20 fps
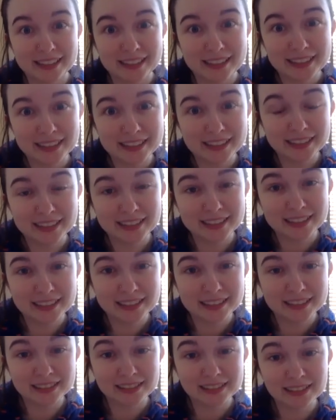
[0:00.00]

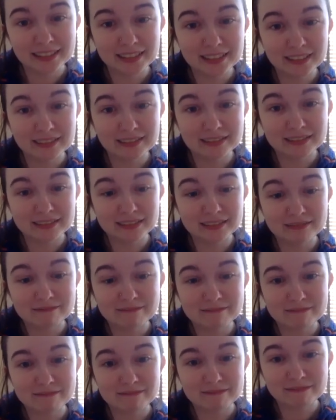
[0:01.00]

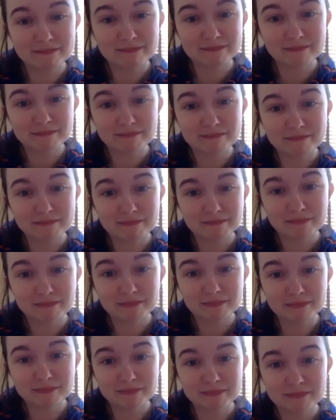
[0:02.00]

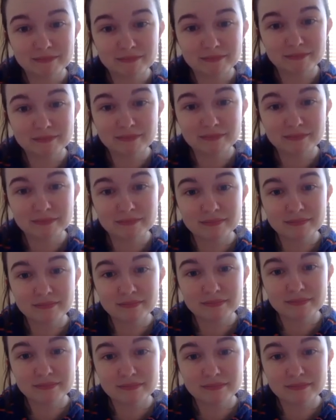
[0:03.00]
(silent)